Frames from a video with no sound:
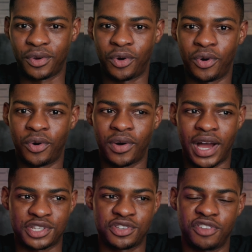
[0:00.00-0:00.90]
or
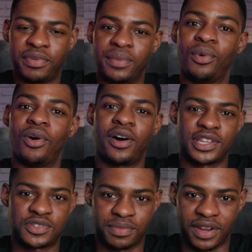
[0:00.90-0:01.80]
I should have been more
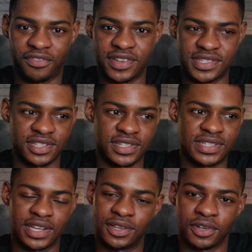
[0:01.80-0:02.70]
honest with my friends and just
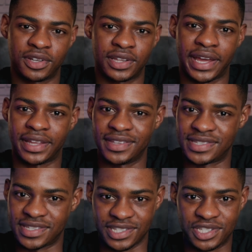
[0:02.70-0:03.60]
said, look, like,
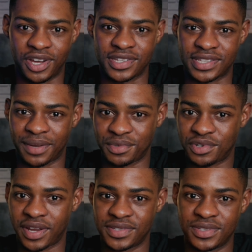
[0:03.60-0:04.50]
this is the task that I'm
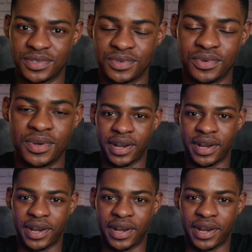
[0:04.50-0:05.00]
trying to do.